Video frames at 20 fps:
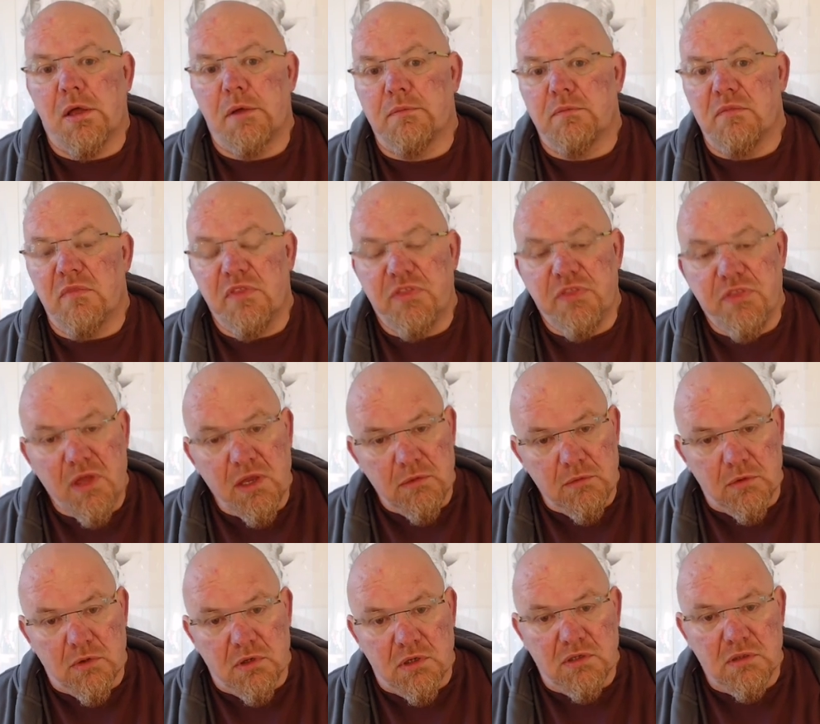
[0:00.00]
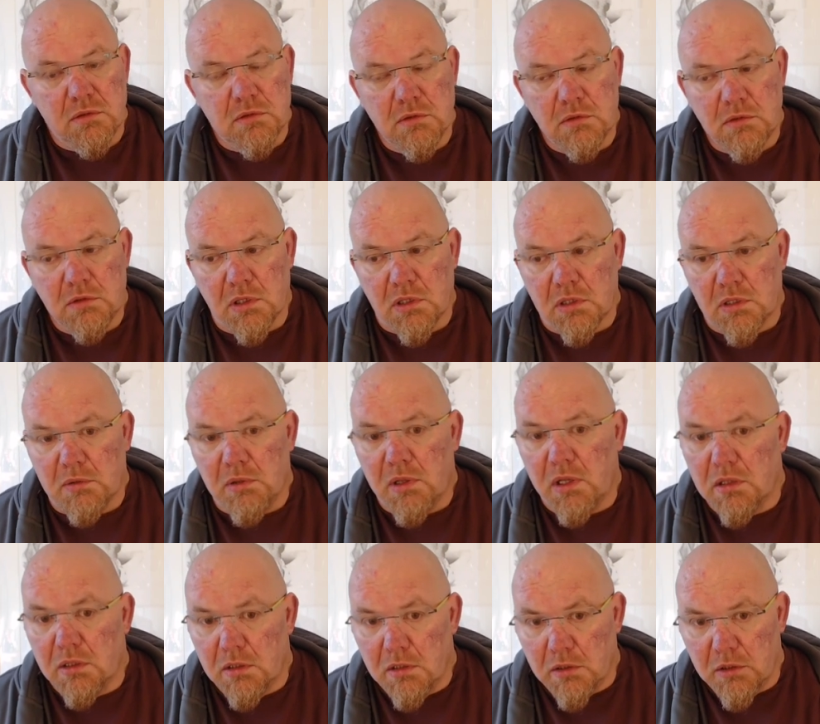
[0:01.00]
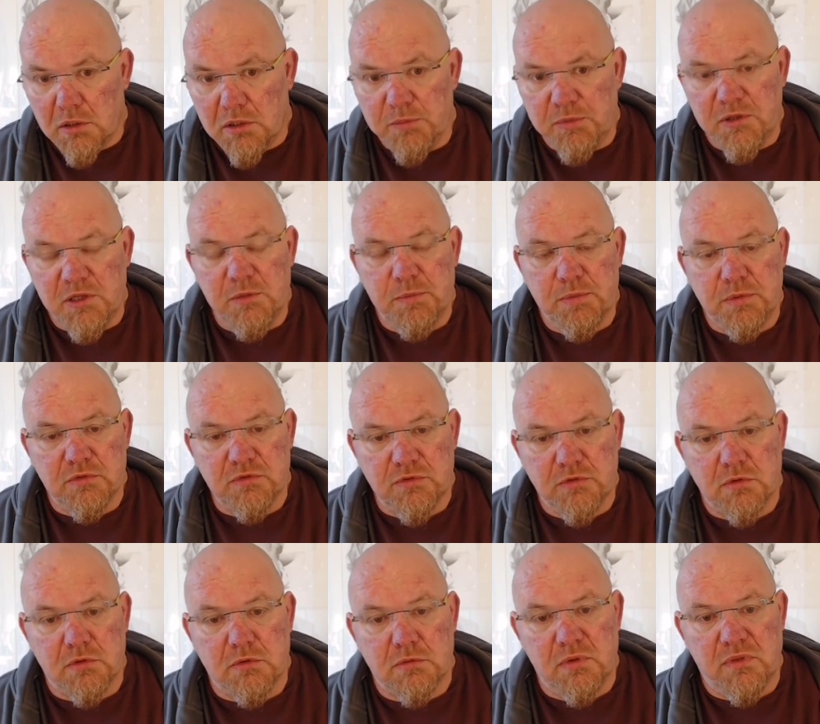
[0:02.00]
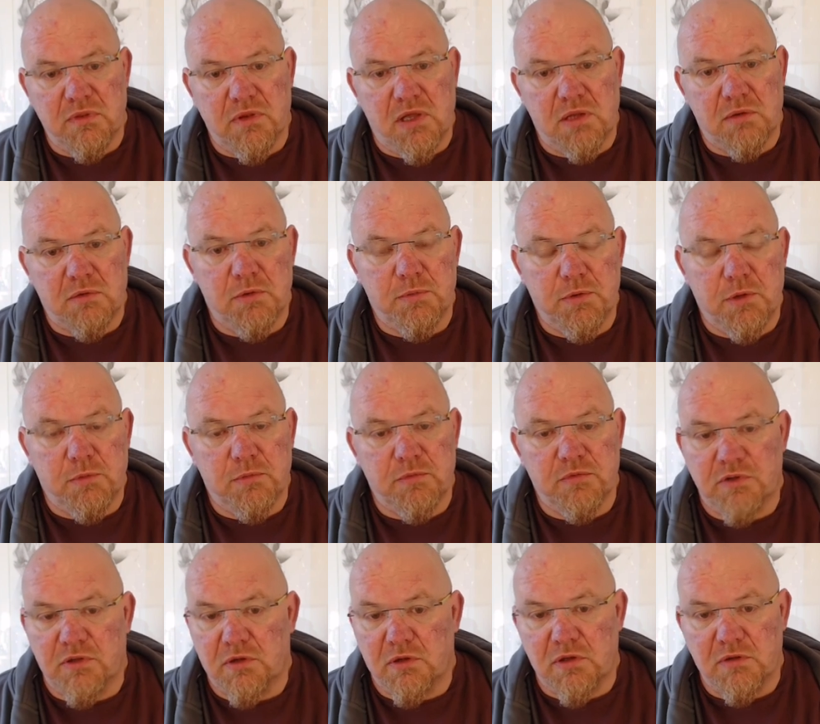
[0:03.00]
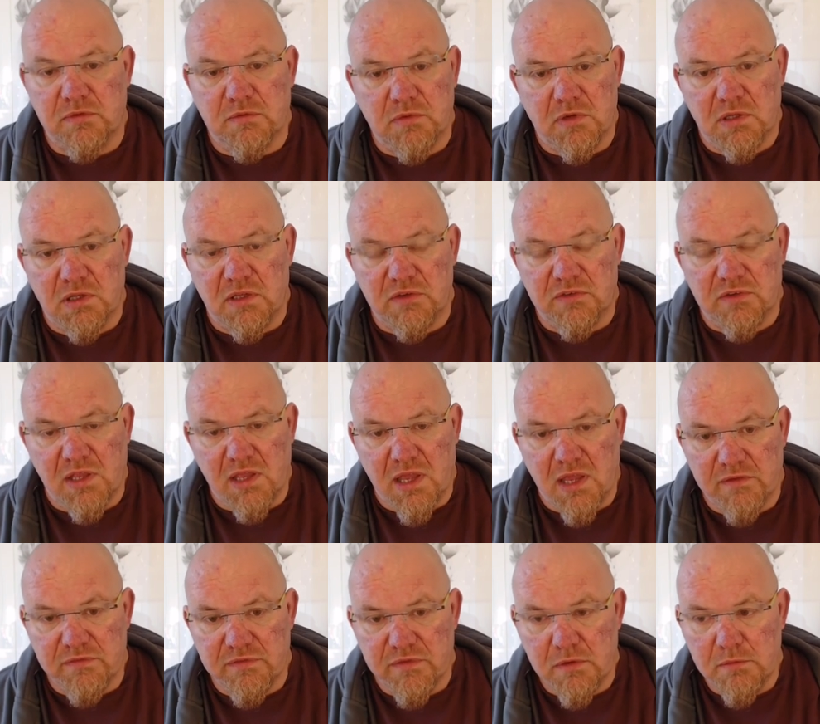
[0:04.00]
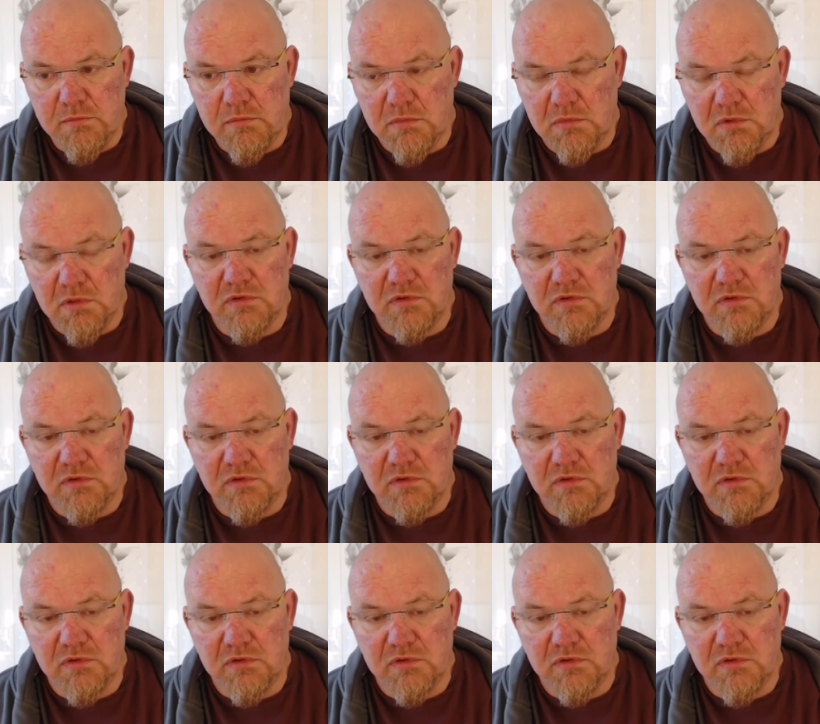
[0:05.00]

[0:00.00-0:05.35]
Thyroid. A lot of people struggle with thyroid problems and don't even realize they have them.